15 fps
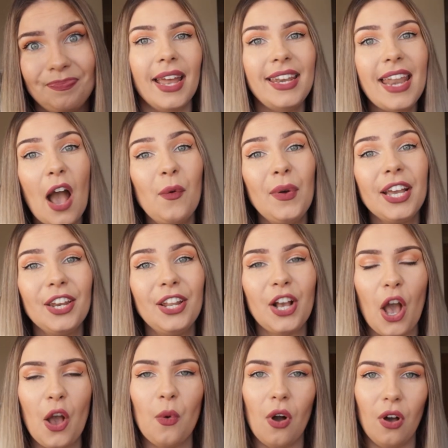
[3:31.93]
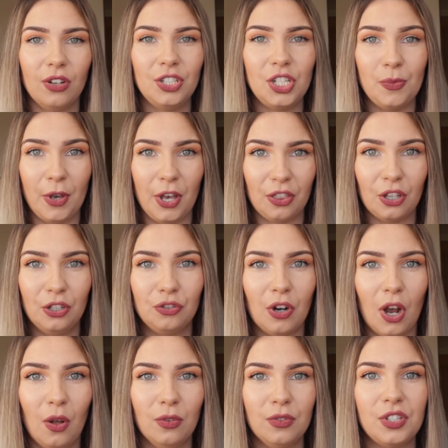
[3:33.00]
Now we're going to go on to birth
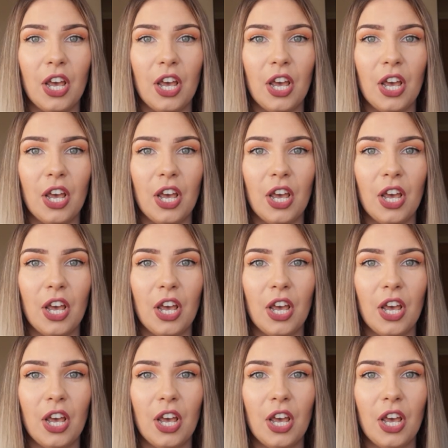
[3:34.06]
control.